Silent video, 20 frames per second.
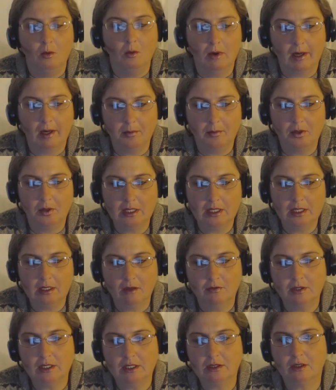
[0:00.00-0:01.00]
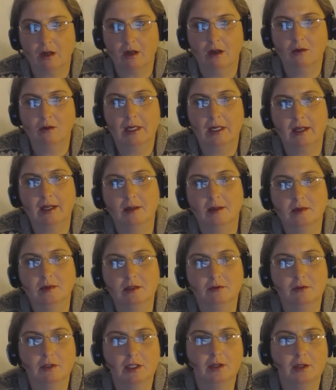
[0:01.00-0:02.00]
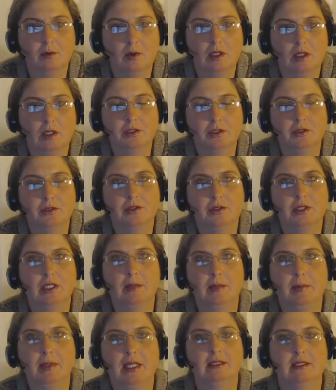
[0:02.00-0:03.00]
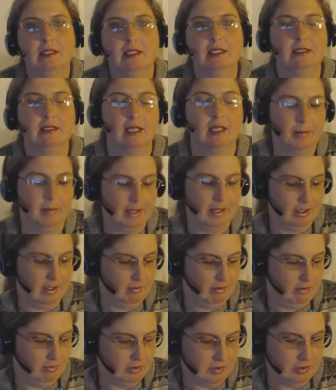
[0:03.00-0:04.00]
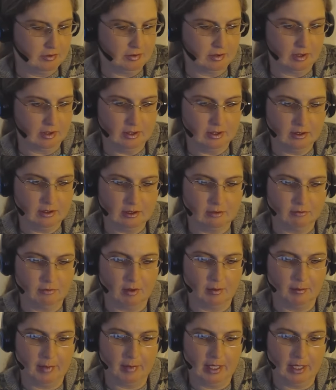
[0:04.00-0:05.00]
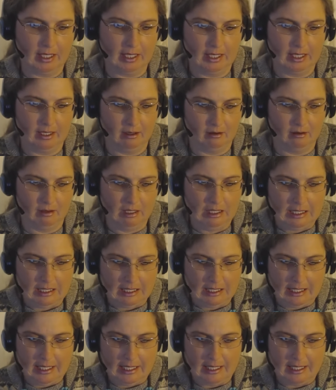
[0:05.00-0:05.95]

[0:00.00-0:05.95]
What I'm pulling off of this card when it comes in for you on Tuesday, because it is coming in reverse, there's a little different meaning here.